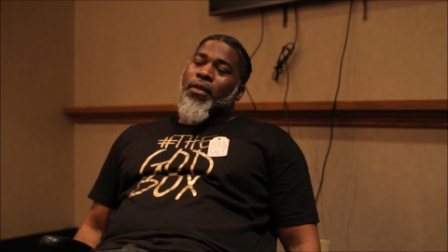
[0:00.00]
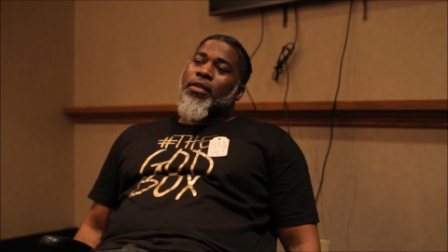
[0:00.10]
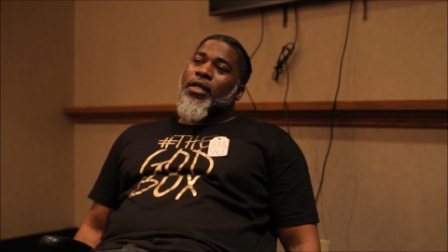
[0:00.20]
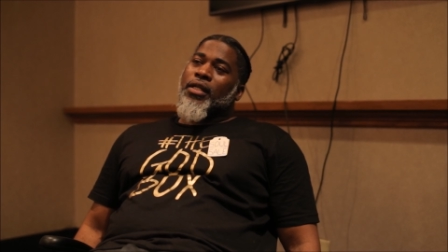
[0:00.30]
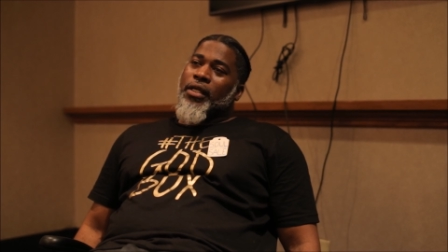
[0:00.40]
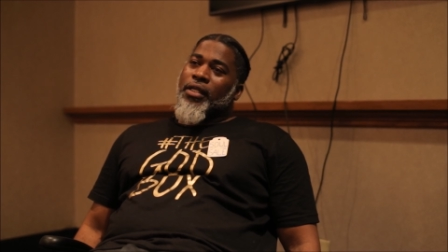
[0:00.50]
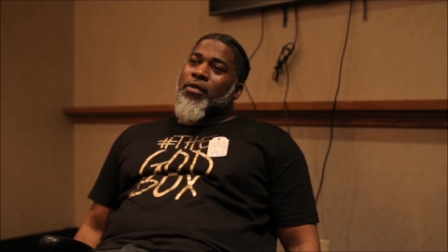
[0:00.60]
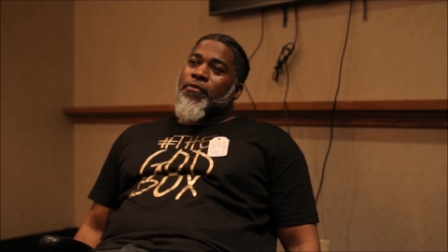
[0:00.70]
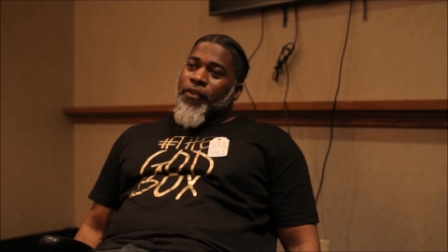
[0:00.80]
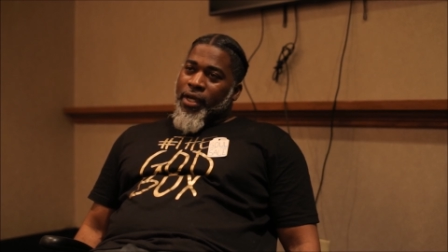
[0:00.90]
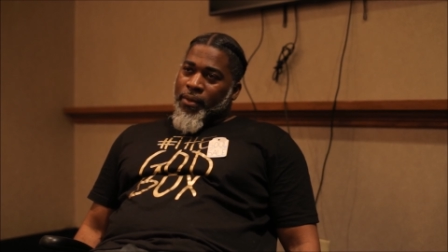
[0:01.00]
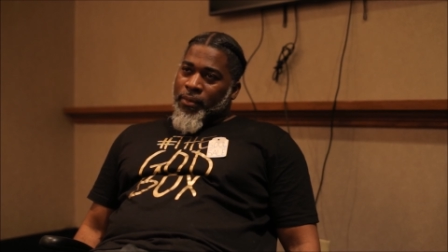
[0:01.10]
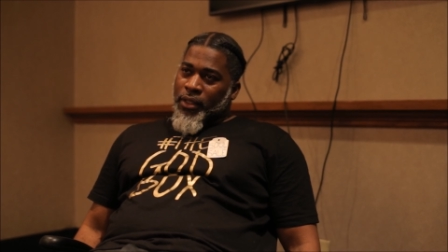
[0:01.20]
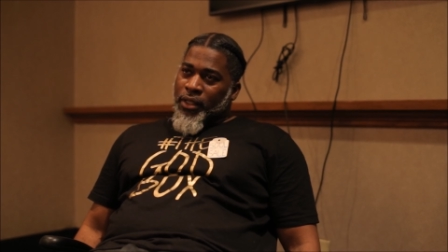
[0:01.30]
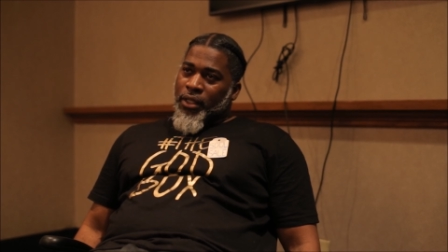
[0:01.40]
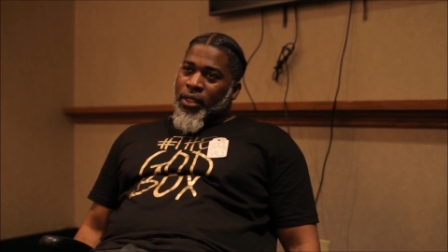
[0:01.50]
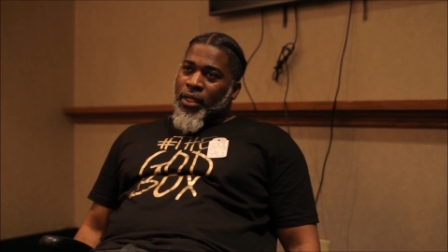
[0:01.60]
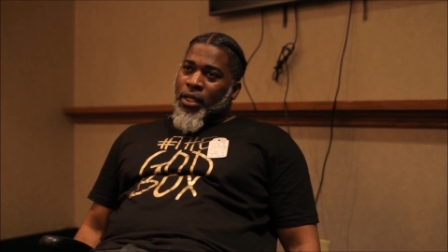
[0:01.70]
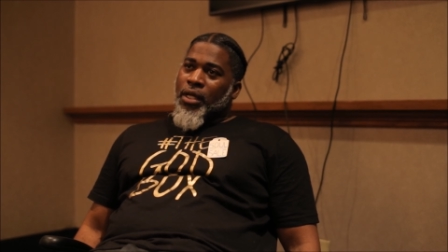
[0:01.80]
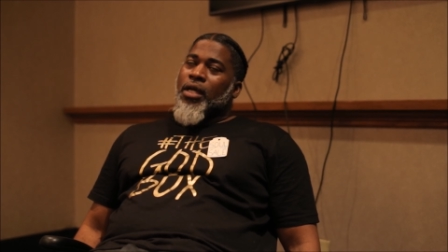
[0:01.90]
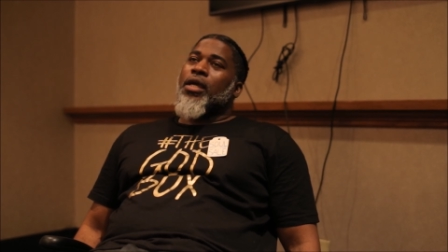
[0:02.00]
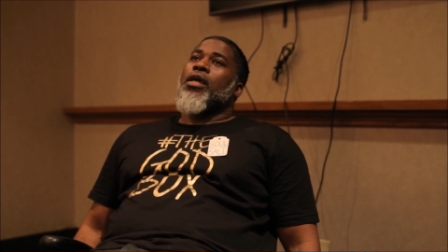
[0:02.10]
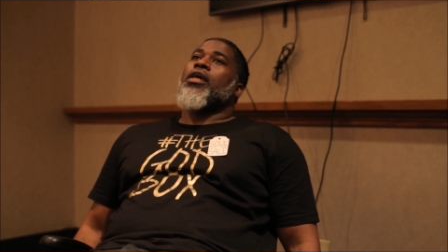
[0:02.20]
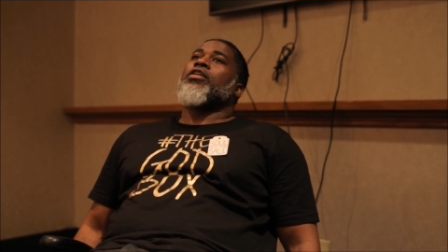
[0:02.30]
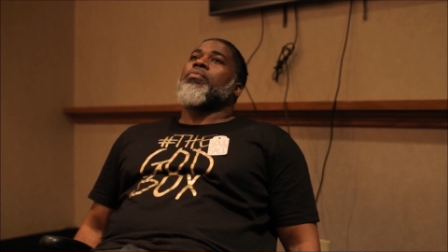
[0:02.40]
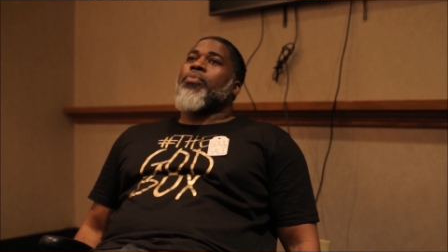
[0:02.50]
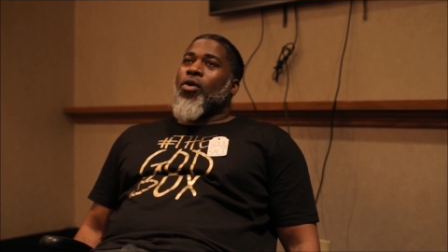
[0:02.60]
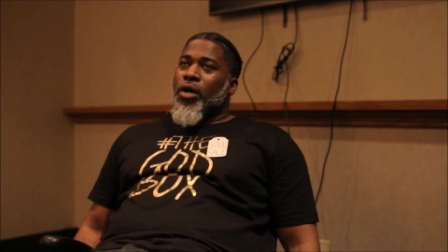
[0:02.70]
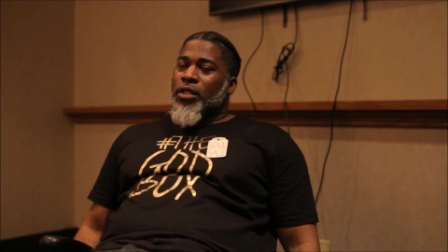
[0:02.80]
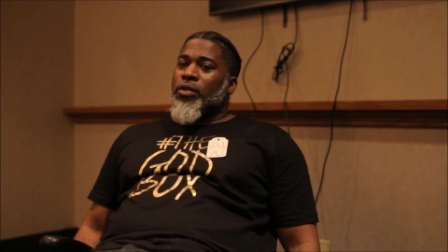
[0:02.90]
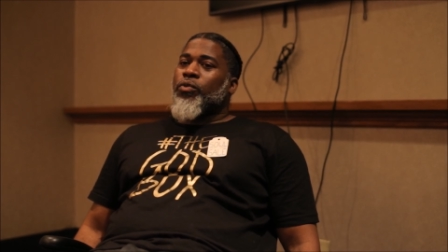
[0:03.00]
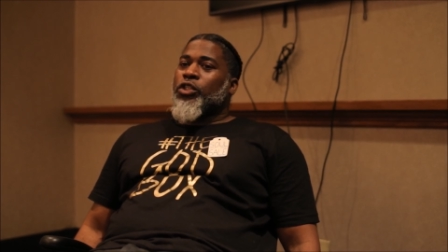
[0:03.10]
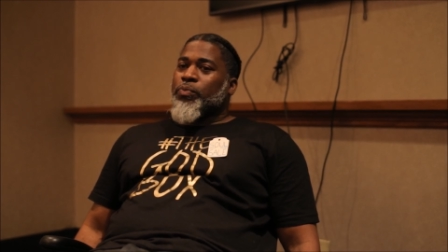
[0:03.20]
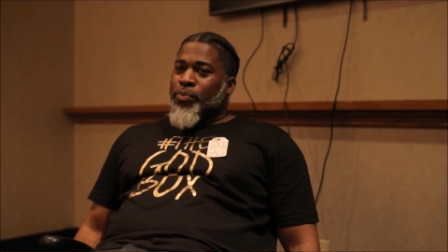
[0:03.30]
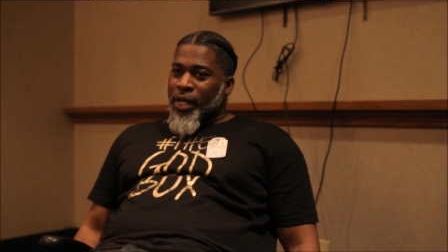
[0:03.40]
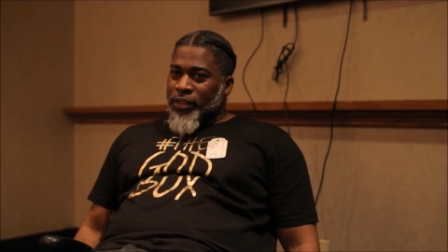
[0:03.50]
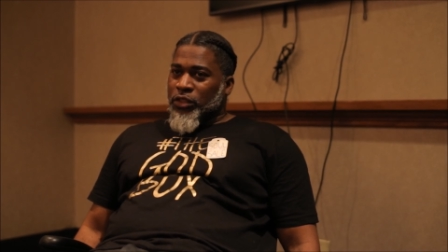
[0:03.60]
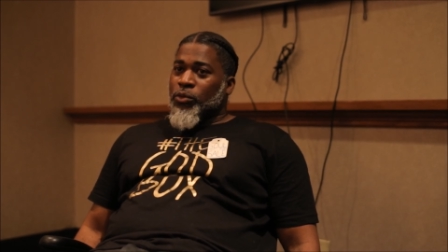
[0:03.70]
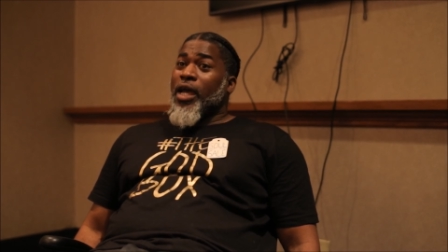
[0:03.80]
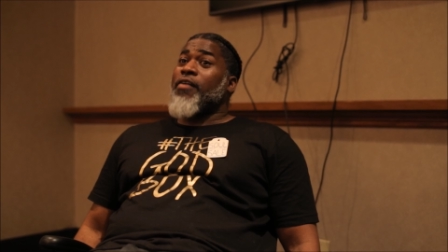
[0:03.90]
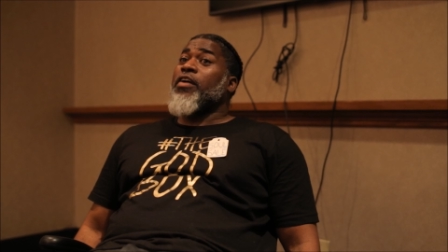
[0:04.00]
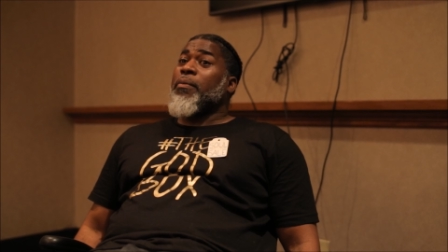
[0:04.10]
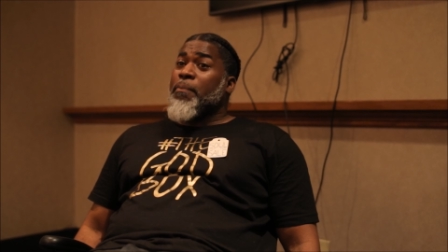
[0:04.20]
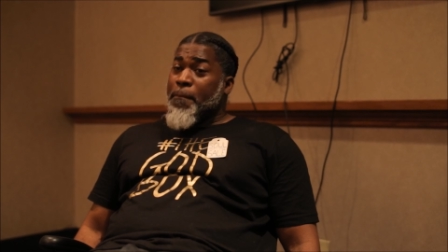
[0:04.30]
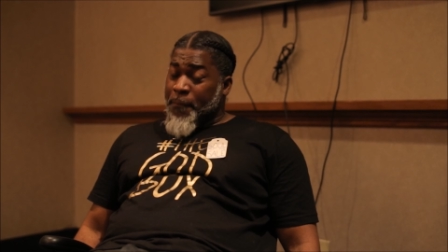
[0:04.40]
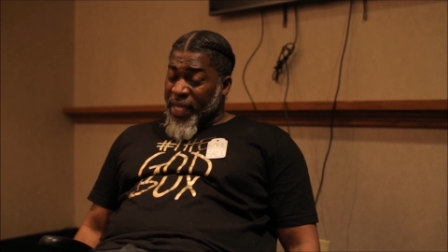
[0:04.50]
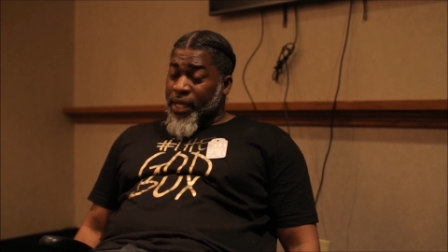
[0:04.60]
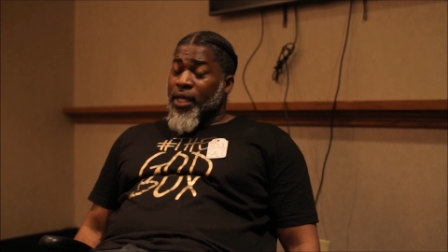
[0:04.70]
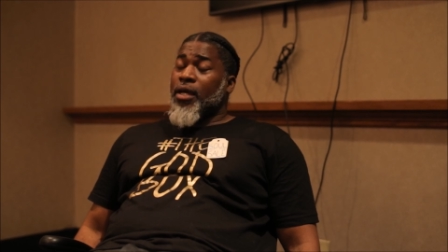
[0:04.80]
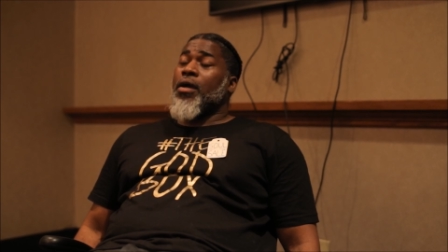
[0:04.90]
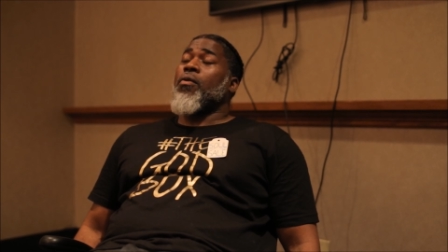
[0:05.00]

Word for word: The Clinton family is partly responsible, have a big,